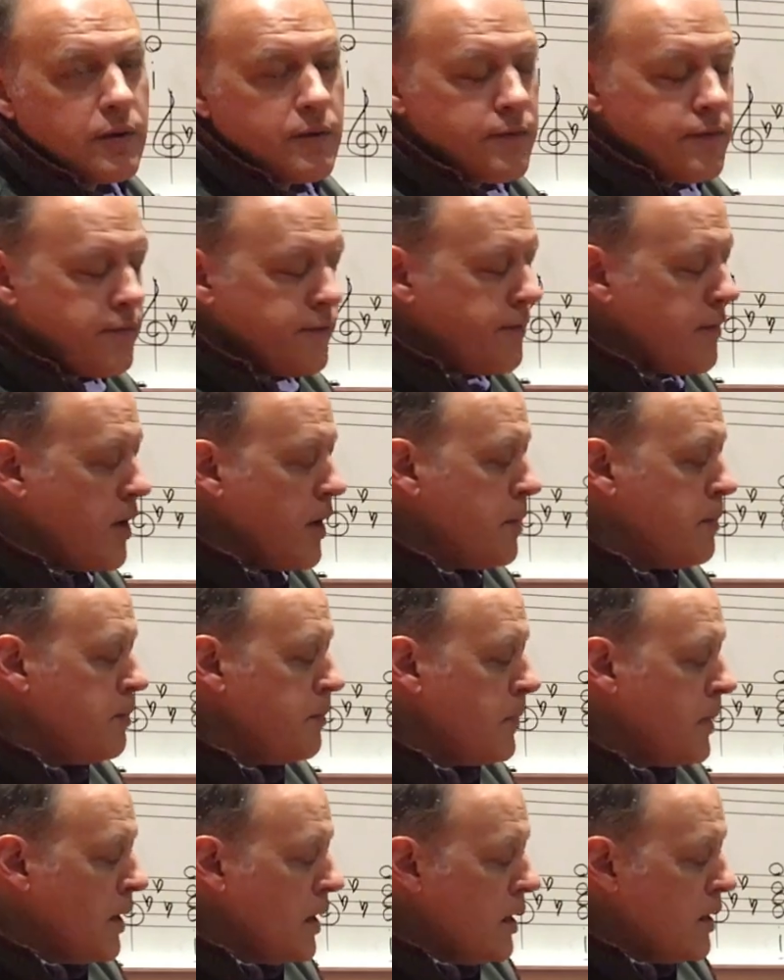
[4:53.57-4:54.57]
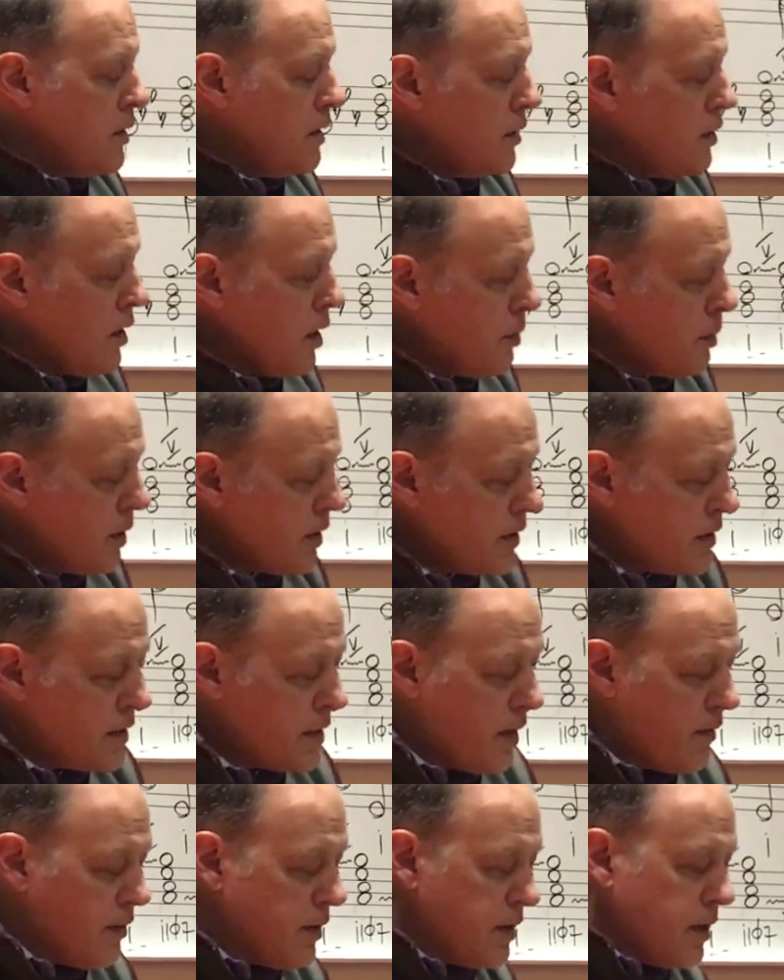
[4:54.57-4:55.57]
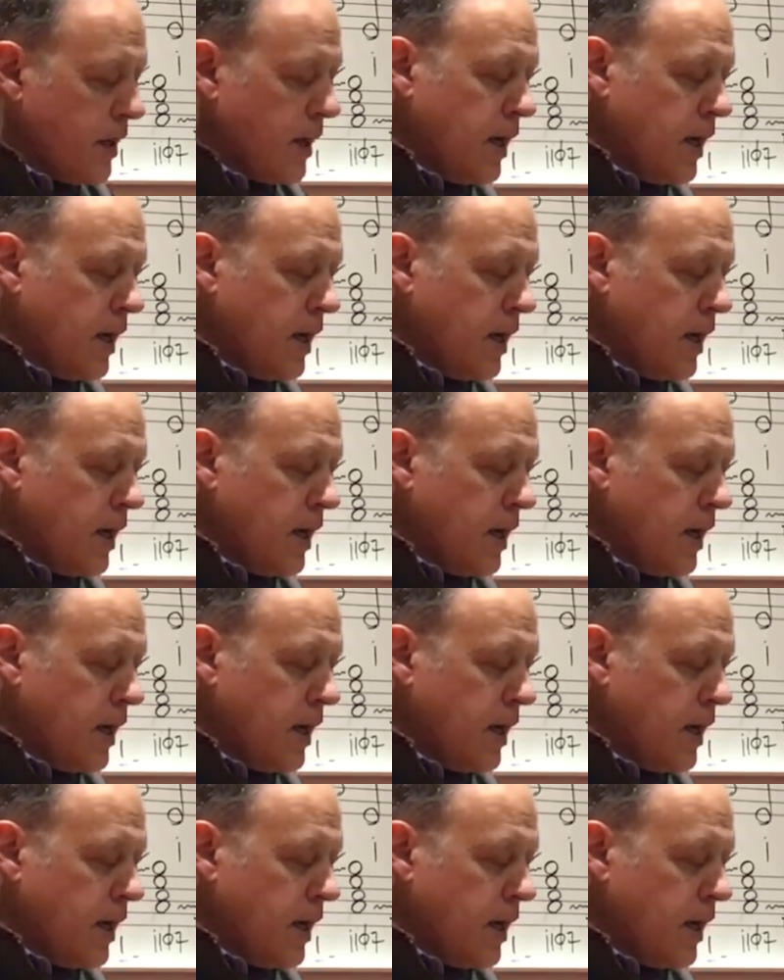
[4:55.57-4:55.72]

from the dominant 7th.